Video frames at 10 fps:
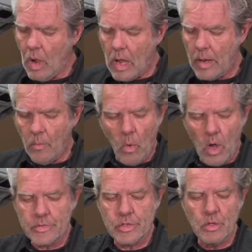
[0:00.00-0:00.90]
I
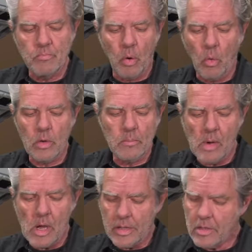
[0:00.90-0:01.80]
want to port
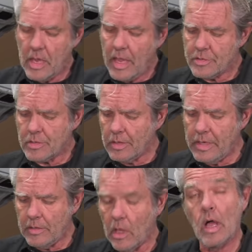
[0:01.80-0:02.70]
my
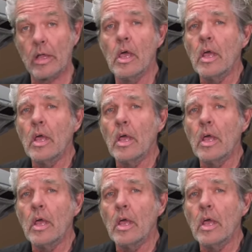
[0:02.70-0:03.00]
gasoline line.